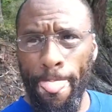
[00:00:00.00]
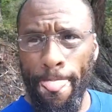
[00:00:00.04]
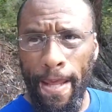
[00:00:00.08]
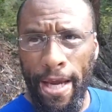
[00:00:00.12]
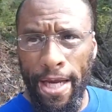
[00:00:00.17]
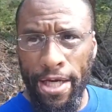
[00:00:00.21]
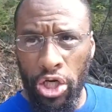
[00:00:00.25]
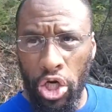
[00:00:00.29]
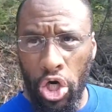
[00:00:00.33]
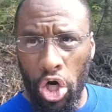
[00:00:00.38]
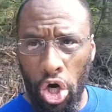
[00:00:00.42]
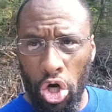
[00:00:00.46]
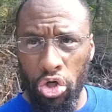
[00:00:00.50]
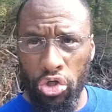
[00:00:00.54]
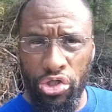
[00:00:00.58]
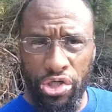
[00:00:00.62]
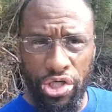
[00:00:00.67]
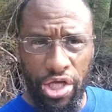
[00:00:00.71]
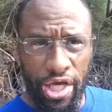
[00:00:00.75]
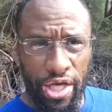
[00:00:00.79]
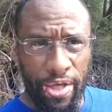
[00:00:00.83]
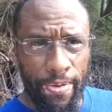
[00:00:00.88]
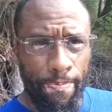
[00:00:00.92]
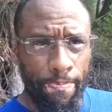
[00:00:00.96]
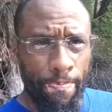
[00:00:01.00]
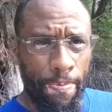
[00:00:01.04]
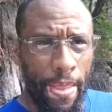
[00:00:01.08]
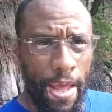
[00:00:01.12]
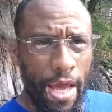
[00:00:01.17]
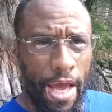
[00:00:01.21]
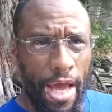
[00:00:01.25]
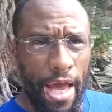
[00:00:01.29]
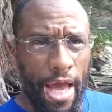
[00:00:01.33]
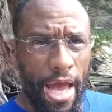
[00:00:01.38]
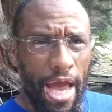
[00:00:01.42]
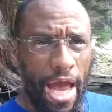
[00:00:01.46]
and cursing
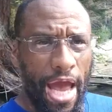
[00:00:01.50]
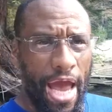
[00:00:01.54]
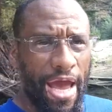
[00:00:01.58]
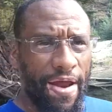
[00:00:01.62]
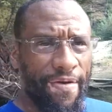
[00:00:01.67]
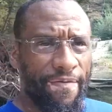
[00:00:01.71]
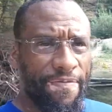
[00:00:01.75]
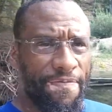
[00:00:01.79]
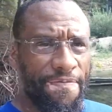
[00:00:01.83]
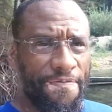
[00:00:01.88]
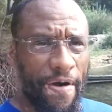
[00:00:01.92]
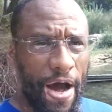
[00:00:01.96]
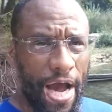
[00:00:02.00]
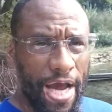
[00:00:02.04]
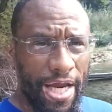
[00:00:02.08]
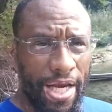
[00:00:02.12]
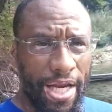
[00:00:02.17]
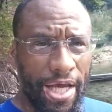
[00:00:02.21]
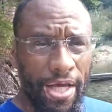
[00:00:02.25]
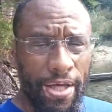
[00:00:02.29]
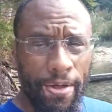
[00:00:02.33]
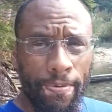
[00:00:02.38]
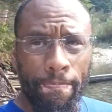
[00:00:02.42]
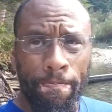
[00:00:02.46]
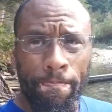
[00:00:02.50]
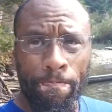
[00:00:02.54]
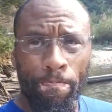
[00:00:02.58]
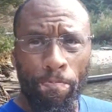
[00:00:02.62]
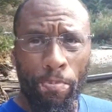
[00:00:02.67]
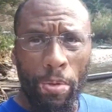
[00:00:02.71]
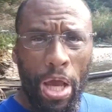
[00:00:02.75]
and fighting